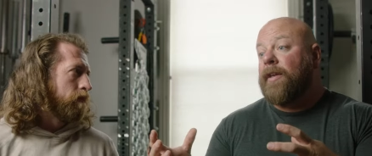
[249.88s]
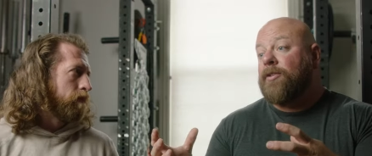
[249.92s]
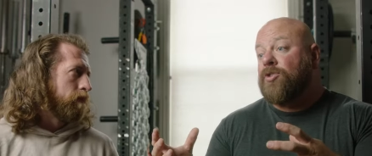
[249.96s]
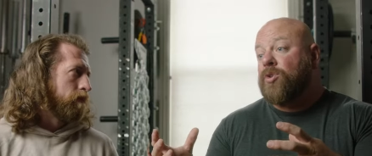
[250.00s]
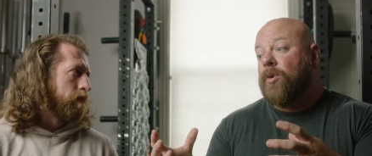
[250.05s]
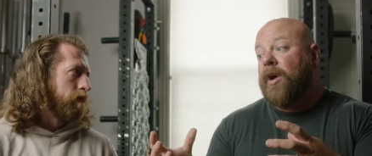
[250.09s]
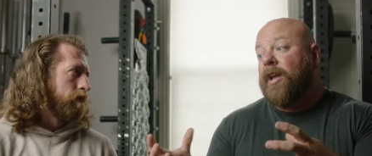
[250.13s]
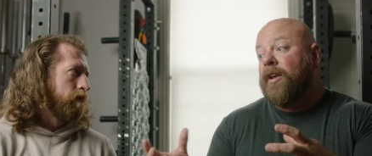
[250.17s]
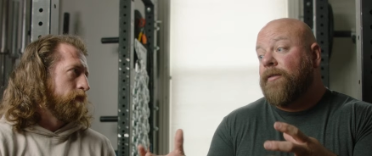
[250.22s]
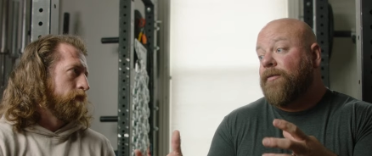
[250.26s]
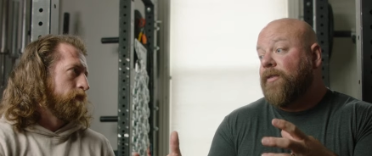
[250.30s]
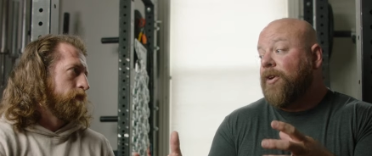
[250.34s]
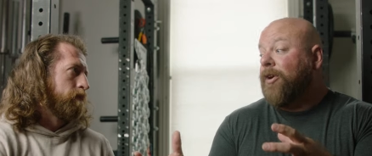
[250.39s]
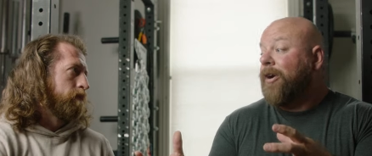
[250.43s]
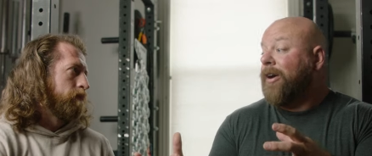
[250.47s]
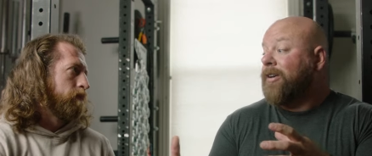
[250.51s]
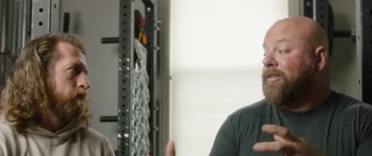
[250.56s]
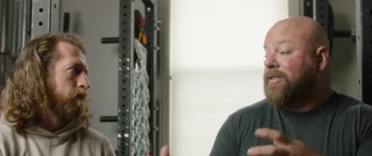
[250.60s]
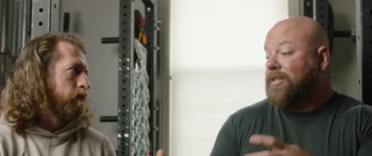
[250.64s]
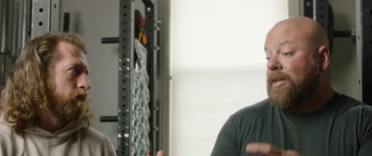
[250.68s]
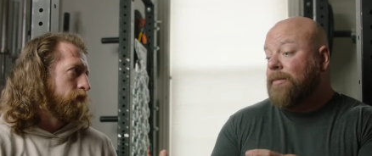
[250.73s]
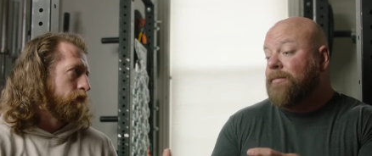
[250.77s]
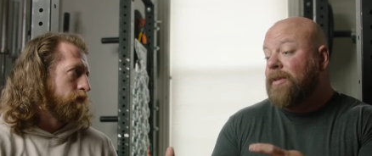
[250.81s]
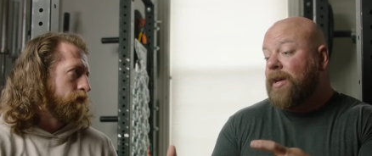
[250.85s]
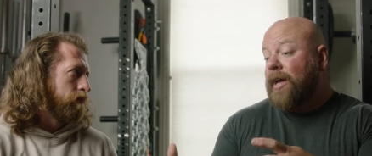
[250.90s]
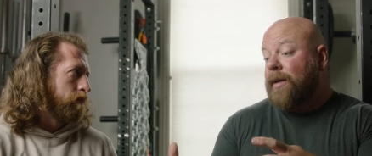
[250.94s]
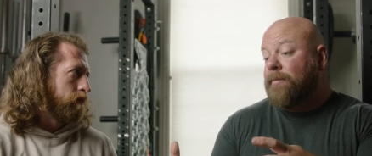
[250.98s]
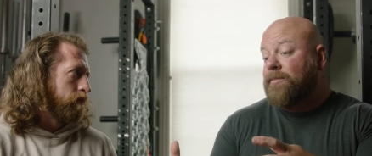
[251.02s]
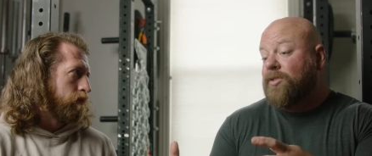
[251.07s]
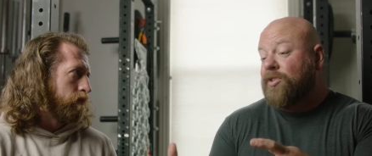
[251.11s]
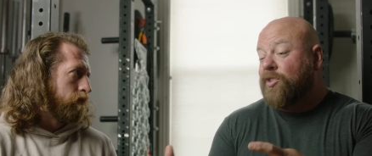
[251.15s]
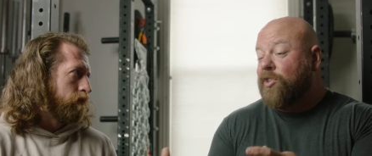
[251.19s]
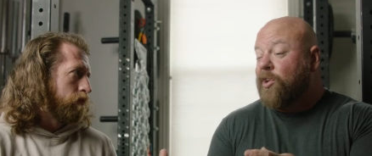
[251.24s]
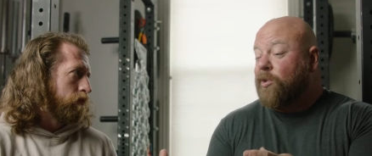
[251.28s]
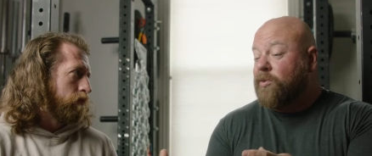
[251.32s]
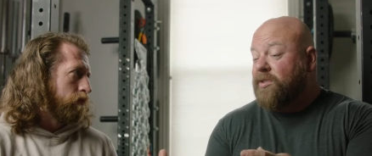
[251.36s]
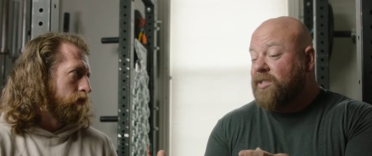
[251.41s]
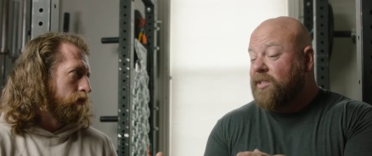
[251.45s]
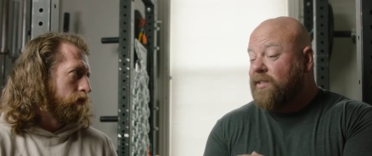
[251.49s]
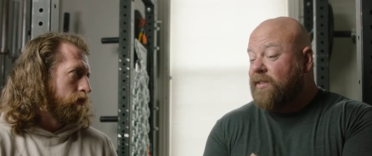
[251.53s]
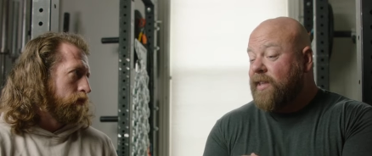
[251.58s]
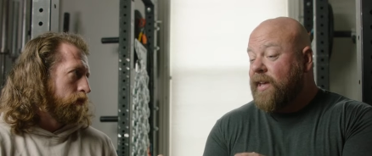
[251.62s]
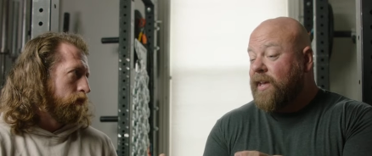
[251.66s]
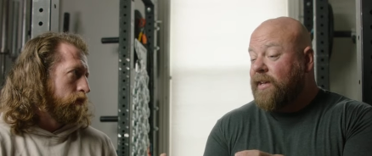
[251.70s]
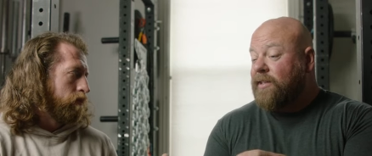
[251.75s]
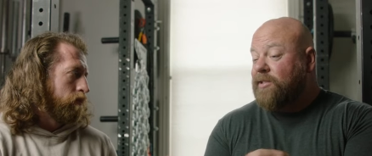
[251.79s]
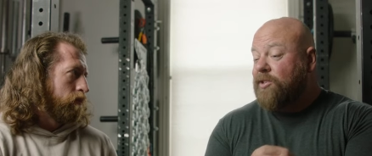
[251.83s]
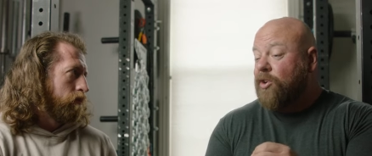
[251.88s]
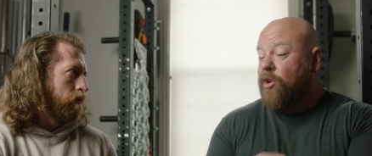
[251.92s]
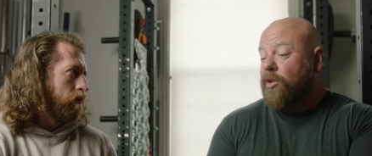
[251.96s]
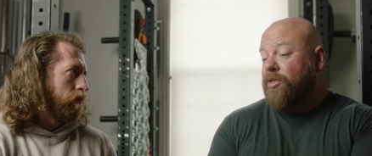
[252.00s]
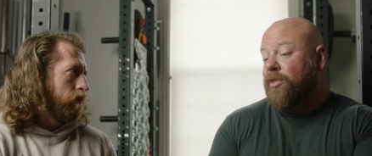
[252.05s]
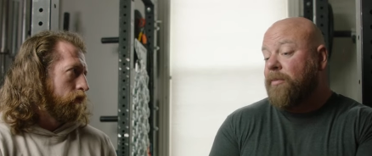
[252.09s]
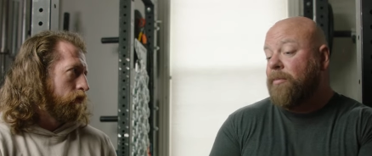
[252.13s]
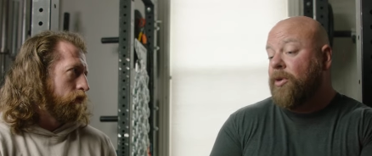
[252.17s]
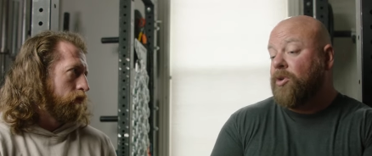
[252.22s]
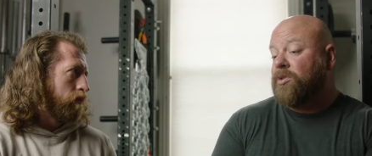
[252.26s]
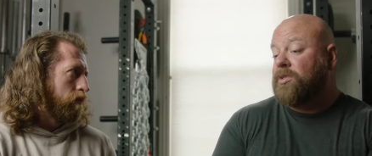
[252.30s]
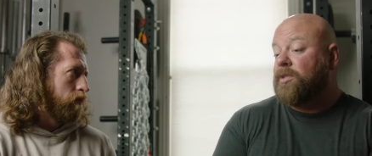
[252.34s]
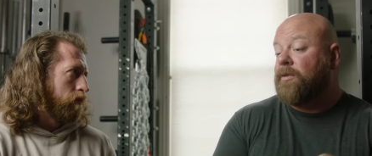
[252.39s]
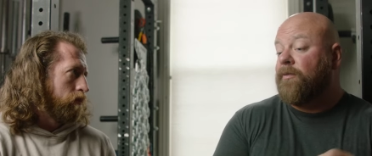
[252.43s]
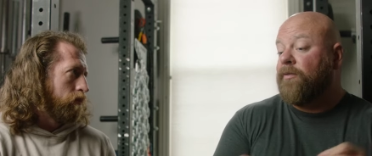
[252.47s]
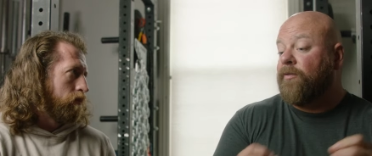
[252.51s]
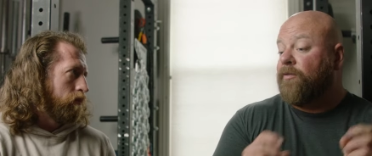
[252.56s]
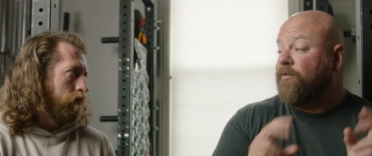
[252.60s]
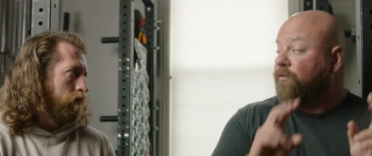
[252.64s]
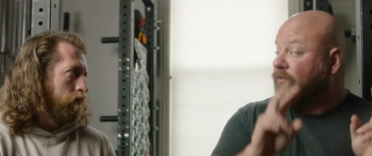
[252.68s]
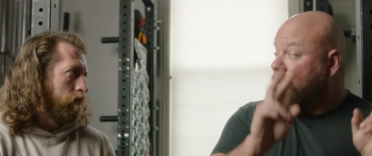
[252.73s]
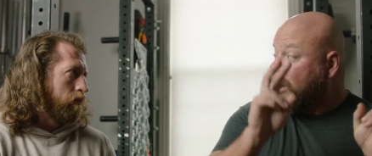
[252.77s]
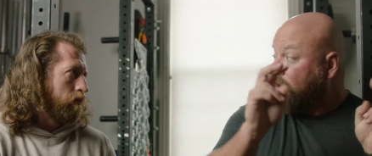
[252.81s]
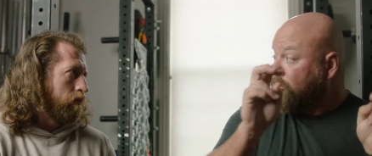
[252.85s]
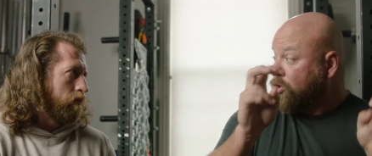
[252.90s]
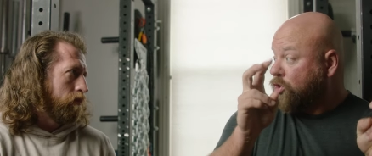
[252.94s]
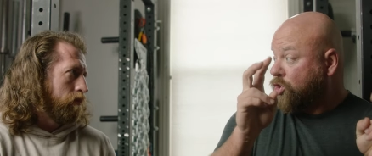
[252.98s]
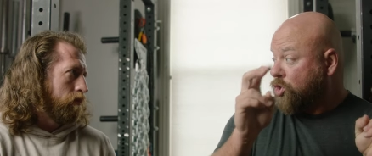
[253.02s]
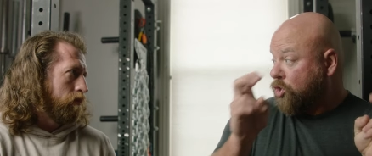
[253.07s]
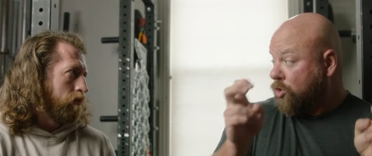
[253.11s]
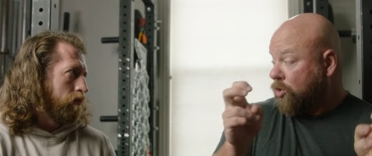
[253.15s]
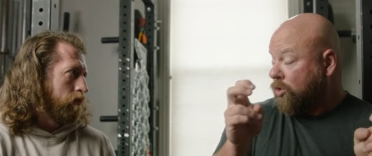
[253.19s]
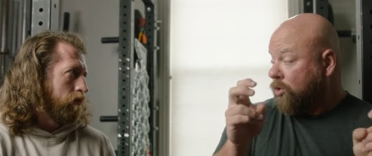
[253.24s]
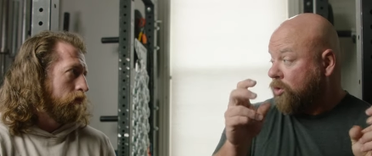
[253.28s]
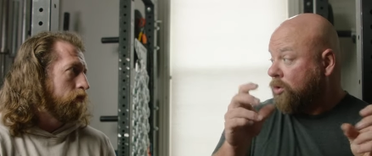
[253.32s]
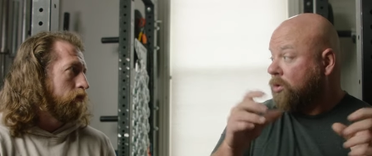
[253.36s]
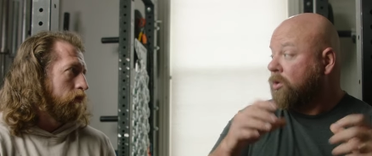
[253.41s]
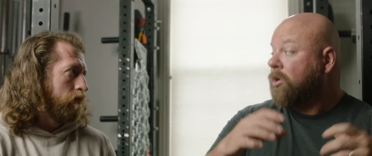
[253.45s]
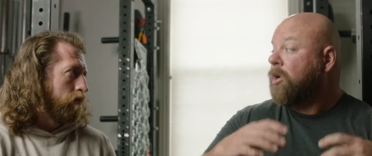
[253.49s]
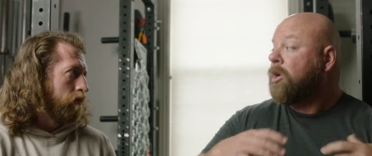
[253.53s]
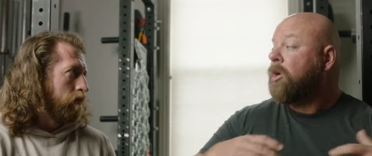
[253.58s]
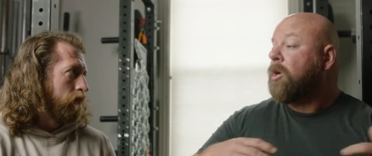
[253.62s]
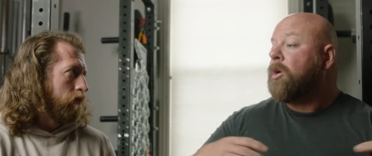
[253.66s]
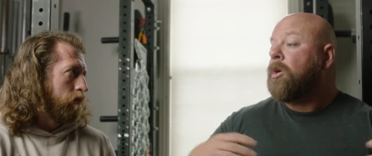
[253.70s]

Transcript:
Speaker 1: then trying to figure out, sometimes those things that are the most functional